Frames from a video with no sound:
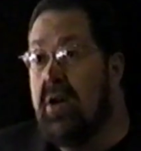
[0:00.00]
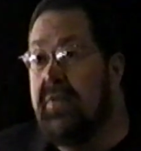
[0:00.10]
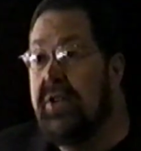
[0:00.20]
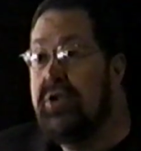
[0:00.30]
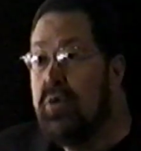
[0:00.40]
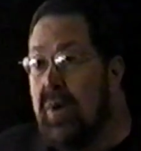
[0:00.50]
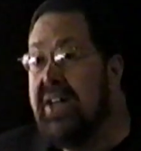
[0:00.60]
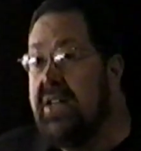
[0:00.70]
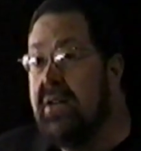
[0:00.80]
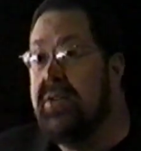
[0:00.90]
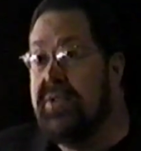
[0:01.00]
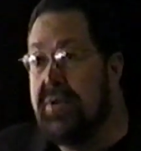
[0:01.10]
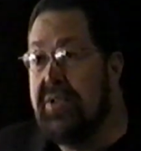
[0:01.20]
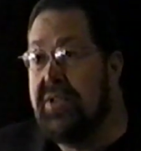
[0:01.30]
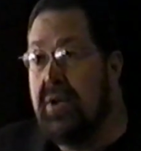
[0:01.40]
over the 20
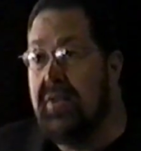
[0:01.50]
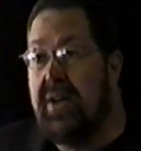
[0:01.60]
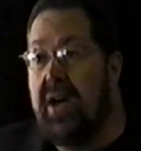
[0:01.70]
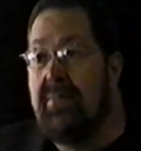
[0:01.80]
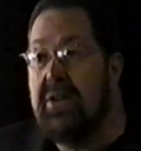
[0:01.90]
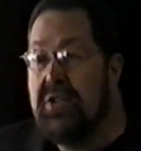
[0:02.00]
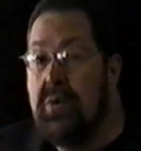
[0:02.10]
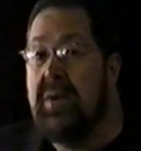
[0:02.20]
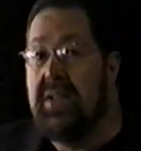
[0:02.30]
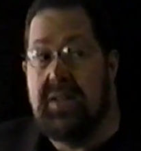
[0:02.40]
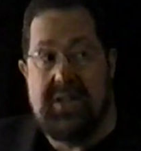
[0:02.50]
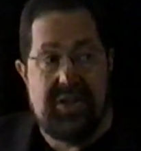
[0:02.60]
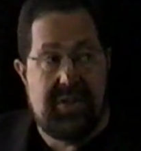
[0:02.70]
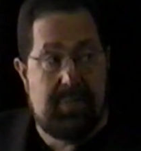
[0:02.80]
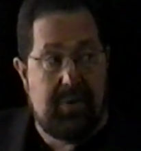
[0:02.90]
years or so that I've been doing
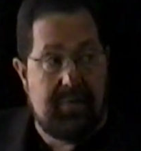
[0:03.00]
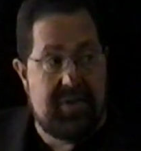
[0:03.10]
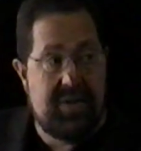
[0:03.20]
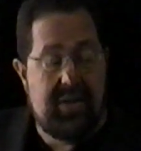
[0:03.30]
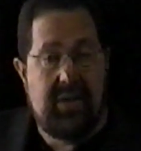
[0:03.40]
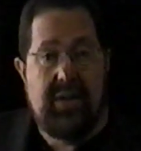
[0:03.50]
these spoofs.